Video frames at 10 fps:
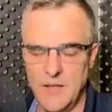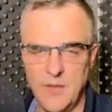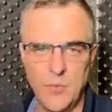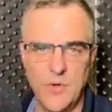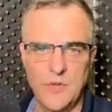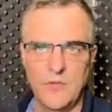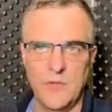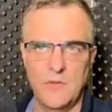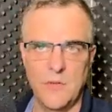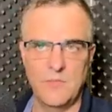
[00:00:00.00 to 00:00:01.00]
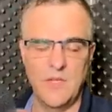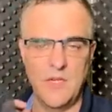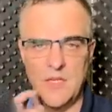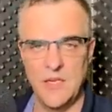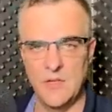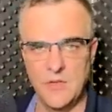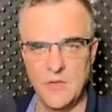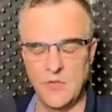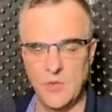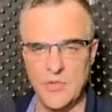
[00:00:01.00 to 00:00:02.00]
other words, I'm sending data to
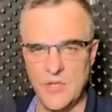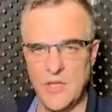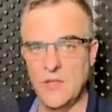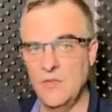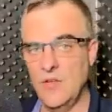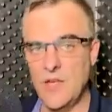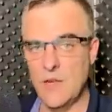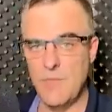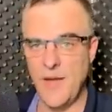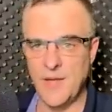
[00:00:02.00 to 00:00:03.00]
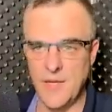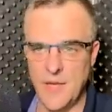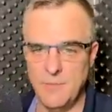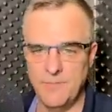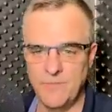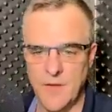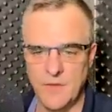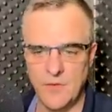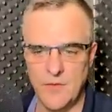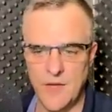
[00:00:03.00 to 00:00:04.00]
the switch and then it's sending it back again
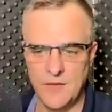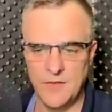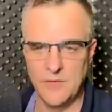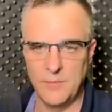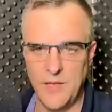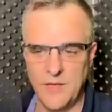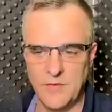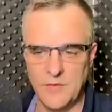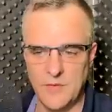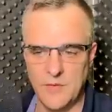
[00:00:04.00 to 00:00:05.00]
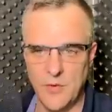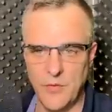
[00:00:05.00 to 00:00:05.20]
so that it displays on